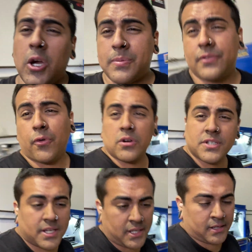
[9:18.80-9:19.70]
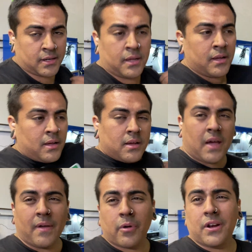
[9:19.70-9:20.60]
up to 14,
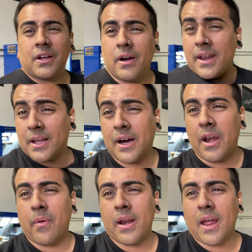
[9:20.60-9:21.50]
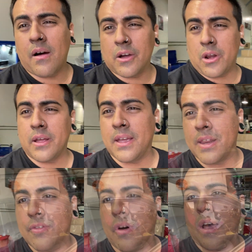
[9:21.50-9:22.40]
and then we're gonna go ahead and cut it right now to 95.